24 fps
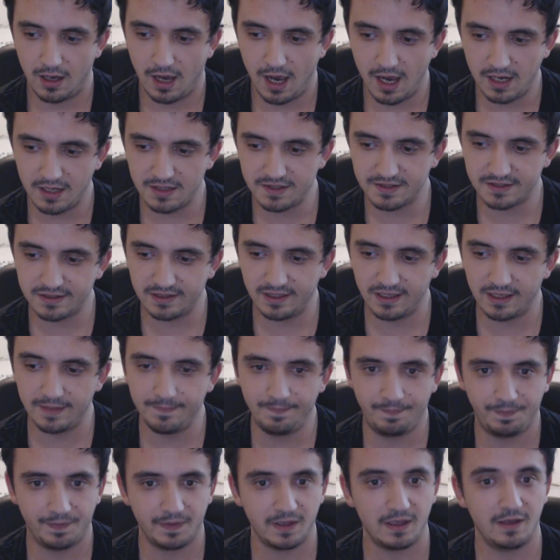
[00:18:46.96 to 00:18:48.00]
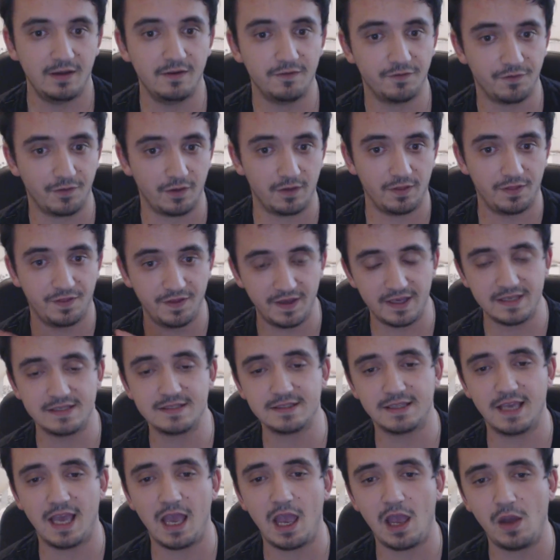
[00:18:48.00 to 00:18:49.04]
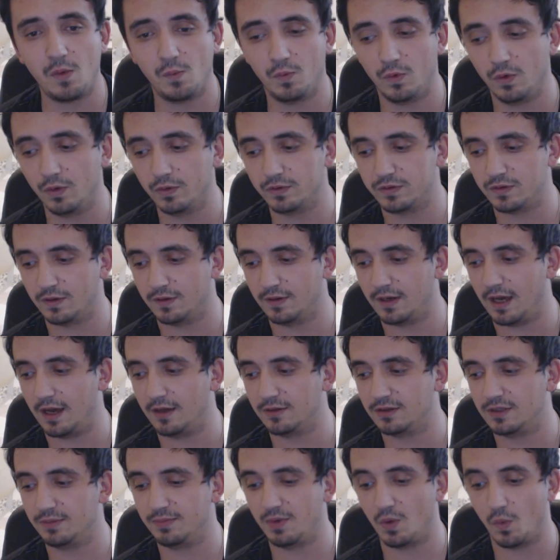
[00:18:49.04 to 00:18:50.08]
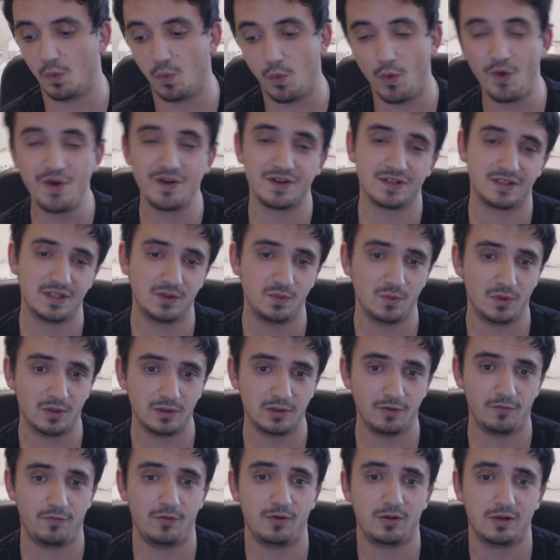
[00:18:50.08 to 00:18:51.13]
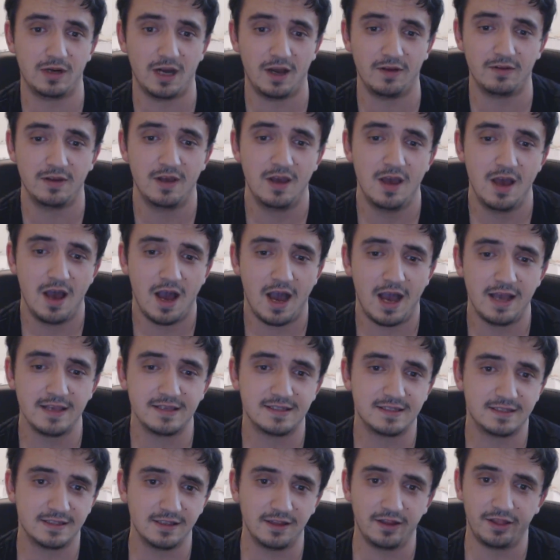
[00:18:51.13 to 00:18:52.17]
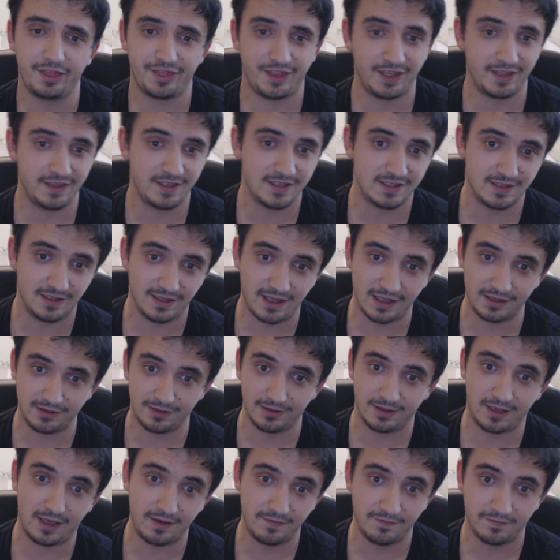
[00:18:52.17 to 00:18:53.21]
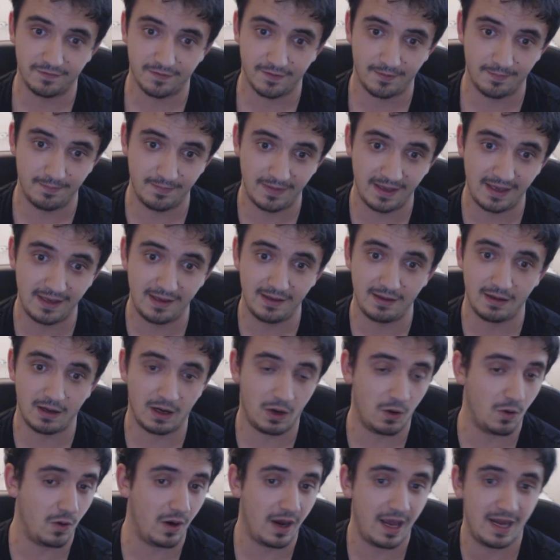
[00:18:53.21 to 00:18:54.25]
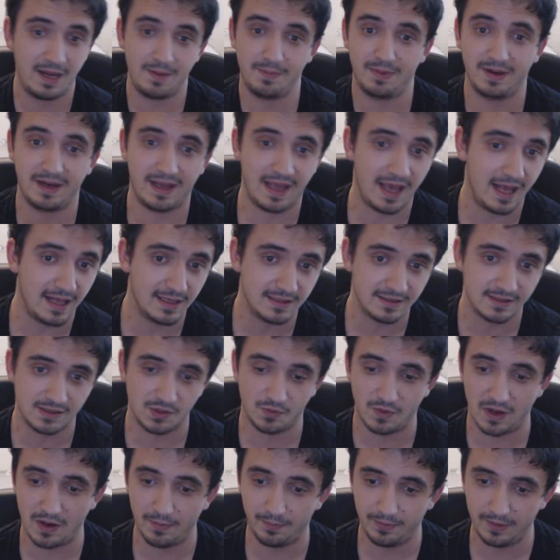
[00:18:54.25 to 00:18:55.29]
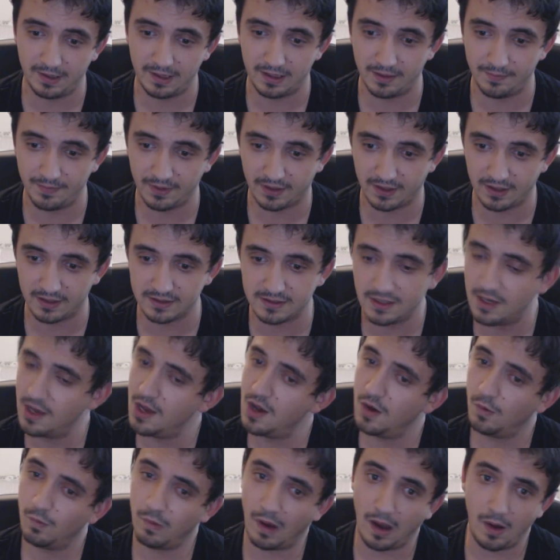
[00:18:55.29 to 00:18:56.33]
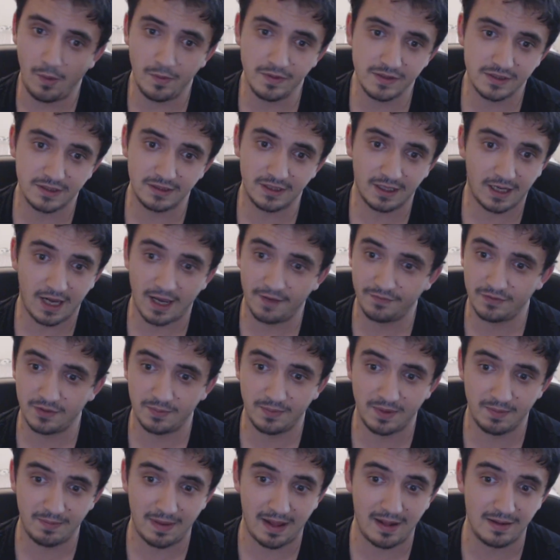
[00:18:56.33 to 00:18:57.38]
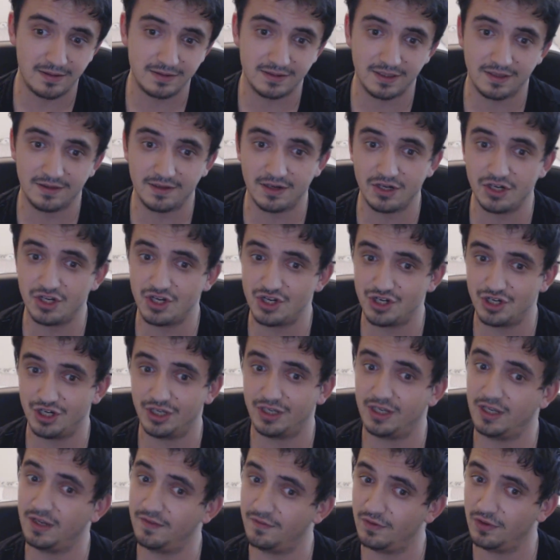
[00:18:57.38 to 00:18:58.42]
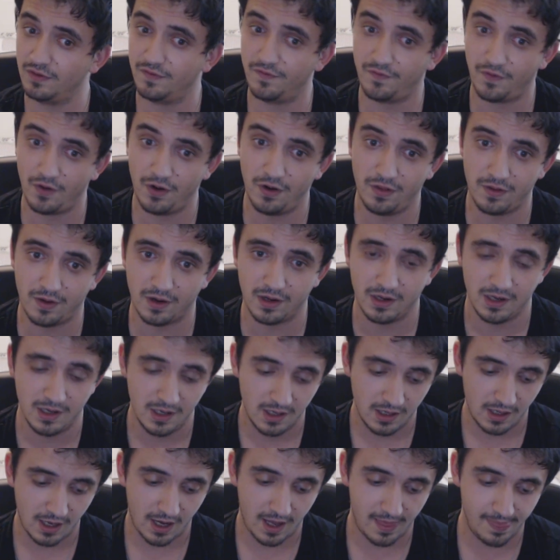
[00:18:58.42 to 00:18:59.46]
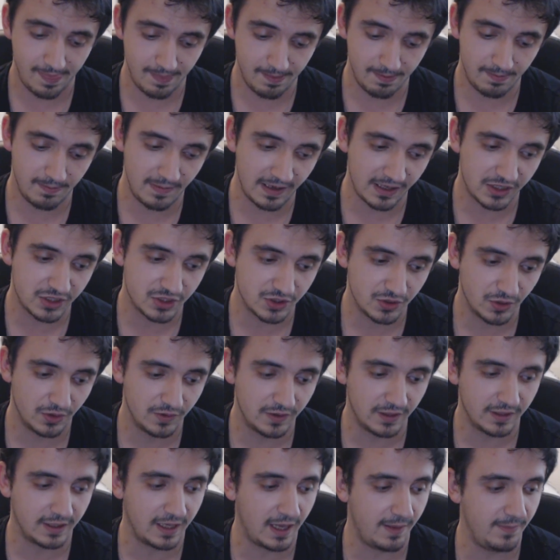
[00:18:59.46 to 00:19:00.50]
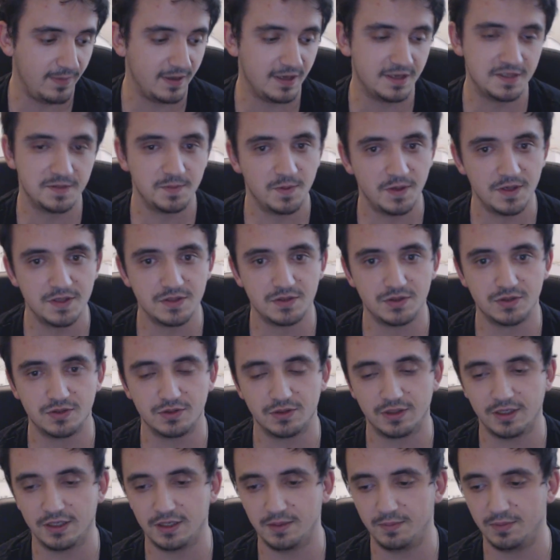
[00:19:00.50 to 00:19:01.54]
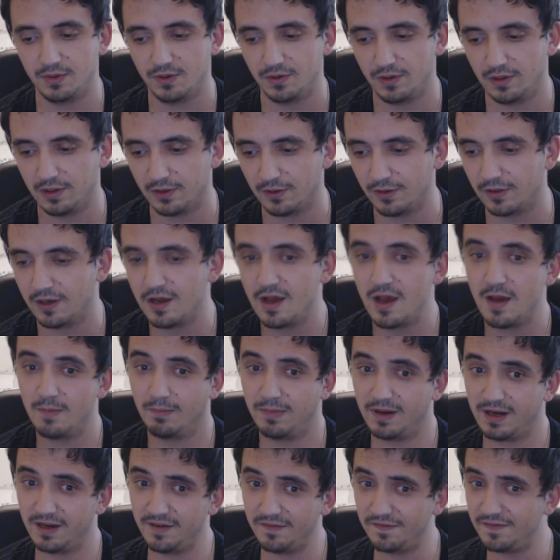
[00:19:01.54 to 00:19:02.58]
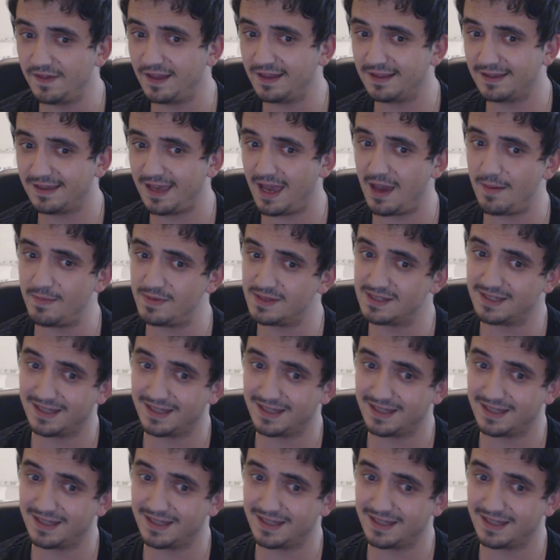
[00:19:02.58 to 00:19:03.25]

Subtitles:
honestly, if this game will turn out to be worse than World of Warcraft, I still think there's a lot to gain from me or anybody else as a WoW player, because WoW is gonna have to be balancing their shit even further and make sure the gaming experience is gonna be really good. But if that game